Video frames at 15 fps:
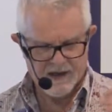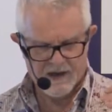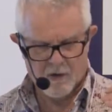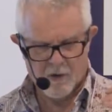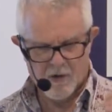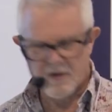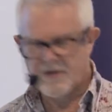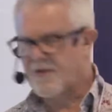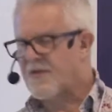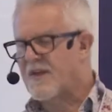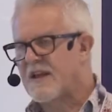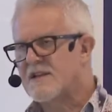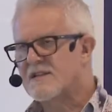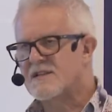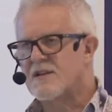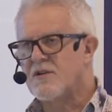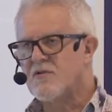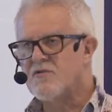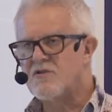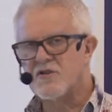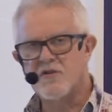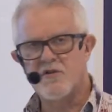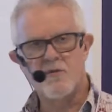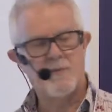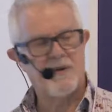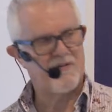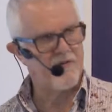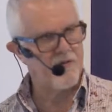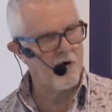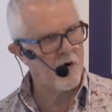all the things that you do
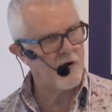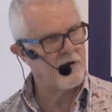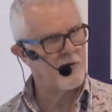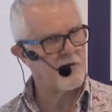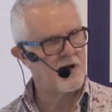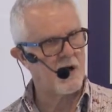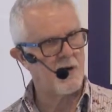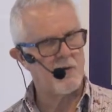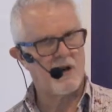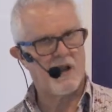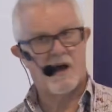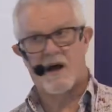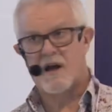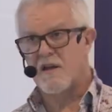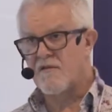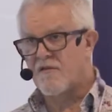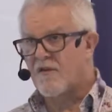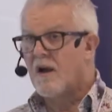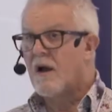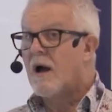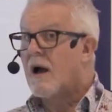before you go live,